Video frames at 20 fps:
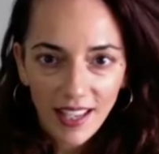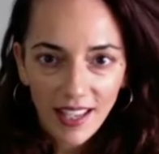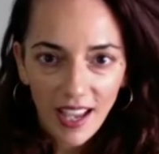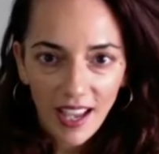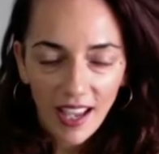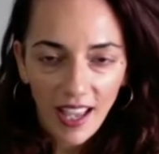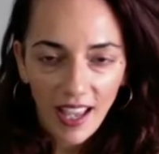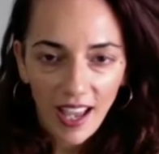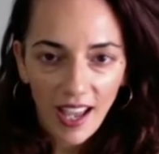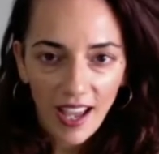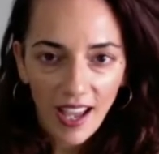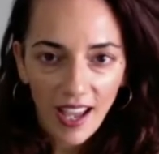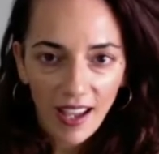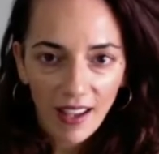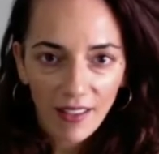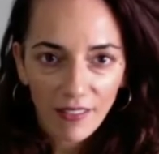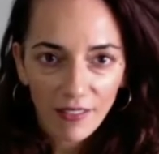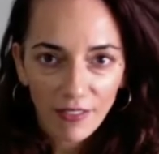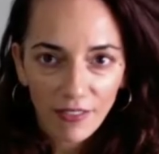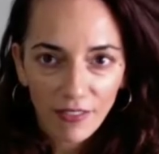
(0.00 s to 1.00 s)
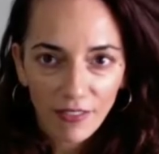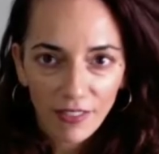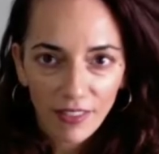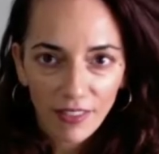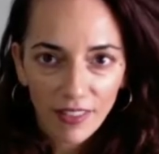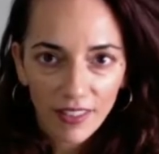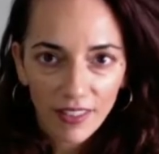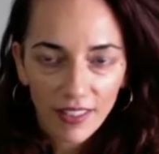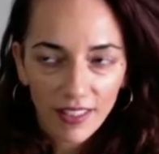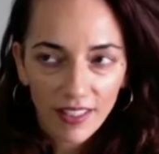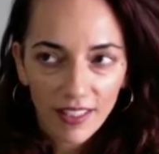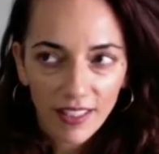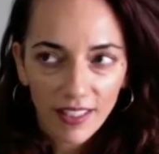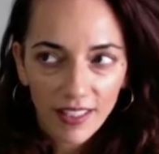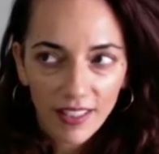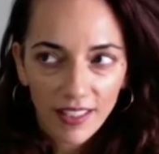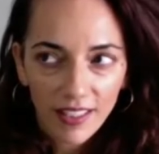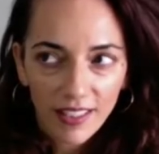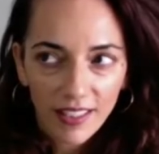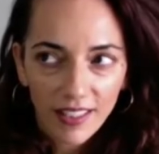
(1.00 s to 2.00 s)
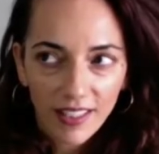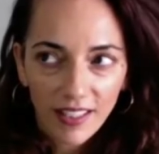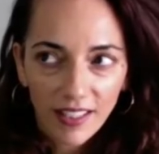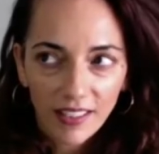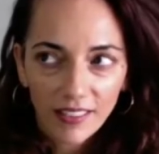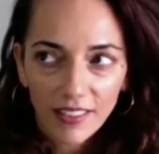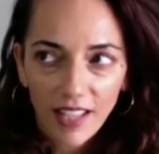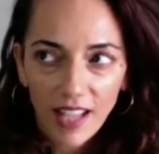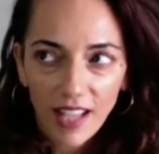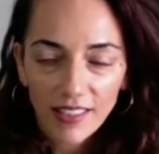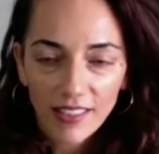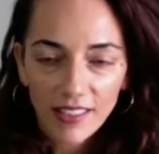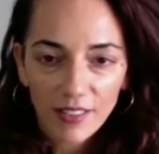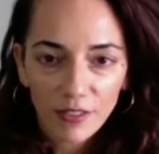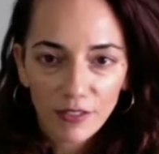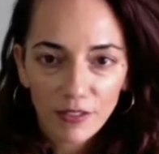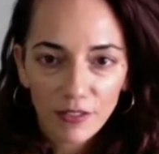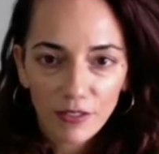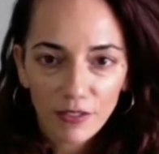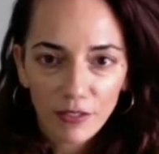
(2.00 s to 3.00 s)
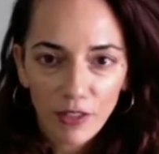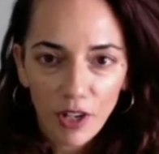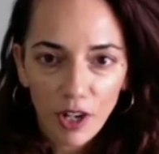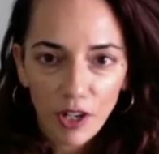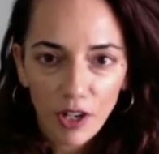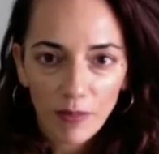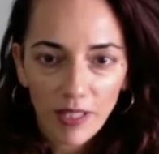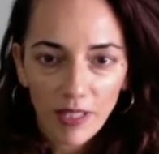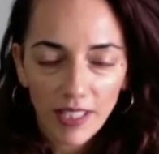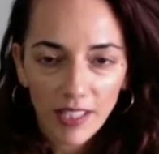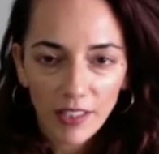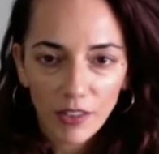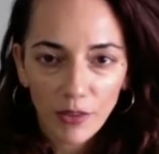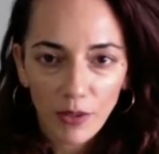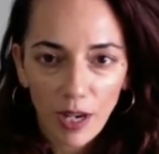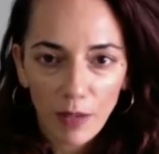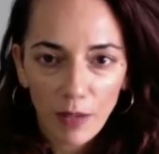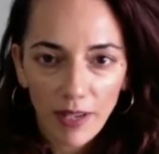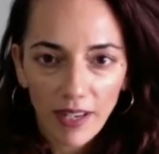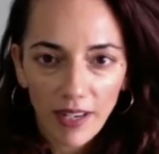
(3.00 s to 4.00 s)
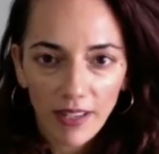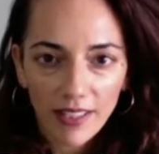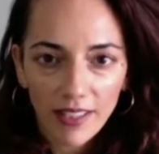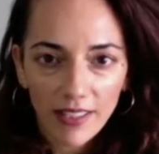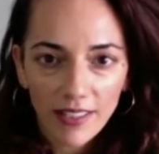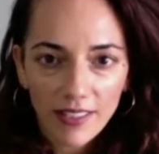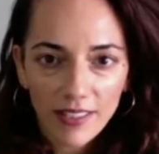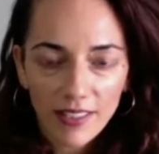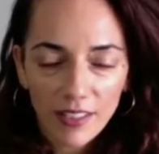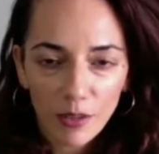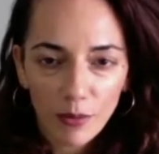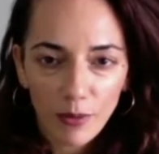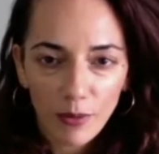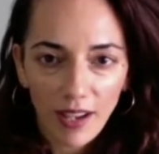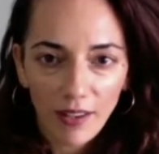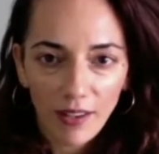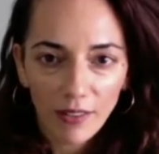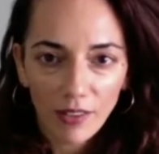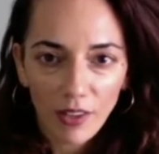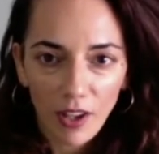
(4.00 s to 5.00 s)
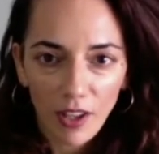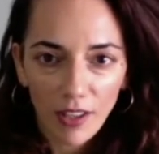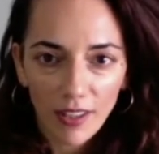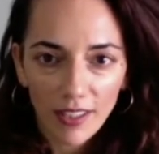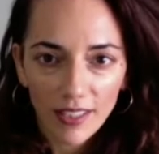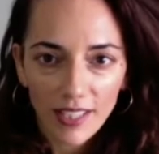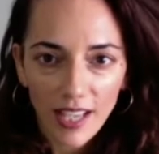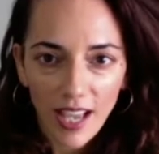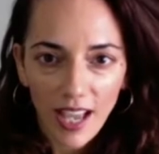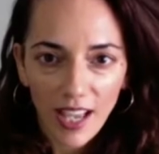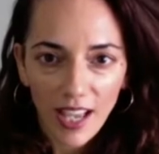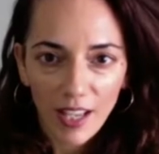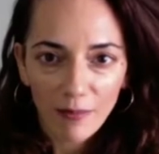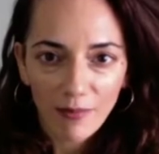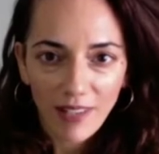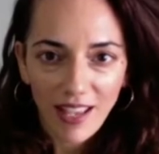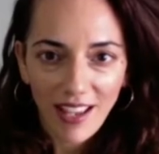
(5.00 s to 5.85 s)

I have lots of Armenian grandparents around all the time